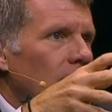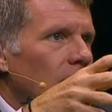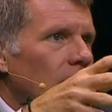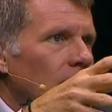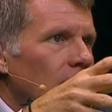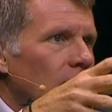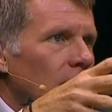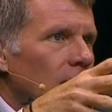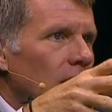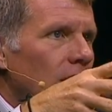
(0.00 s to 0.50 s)

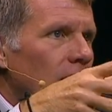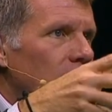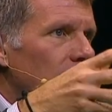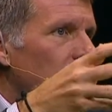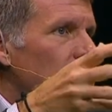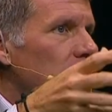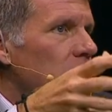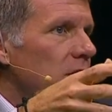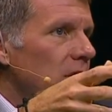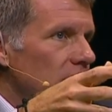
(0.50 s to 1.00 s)
Uh,
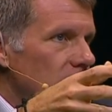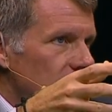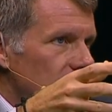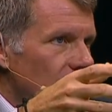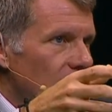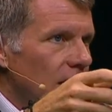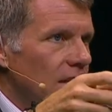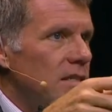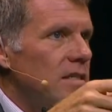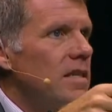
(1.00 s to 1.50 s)
for
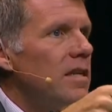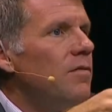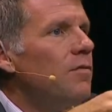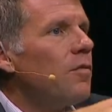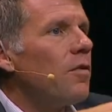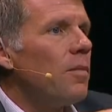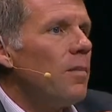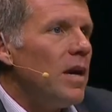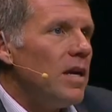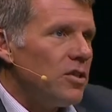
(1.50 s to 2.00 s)
success,
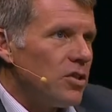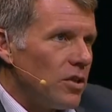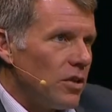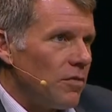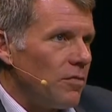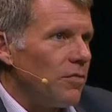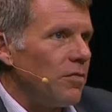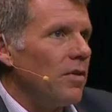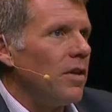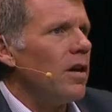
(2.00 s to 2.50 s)

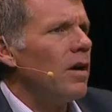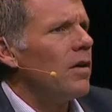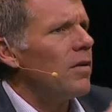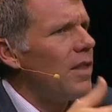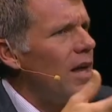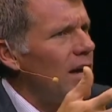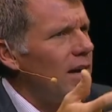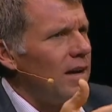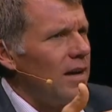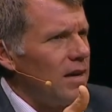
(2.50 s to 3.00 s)
information flow,
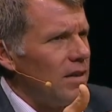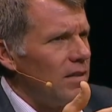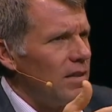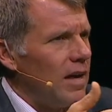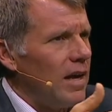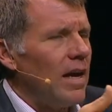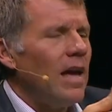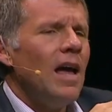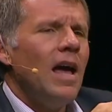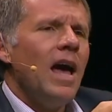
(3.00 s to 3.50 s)
that kind of
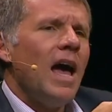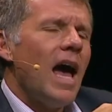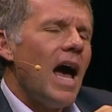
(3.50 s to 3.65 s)
thing,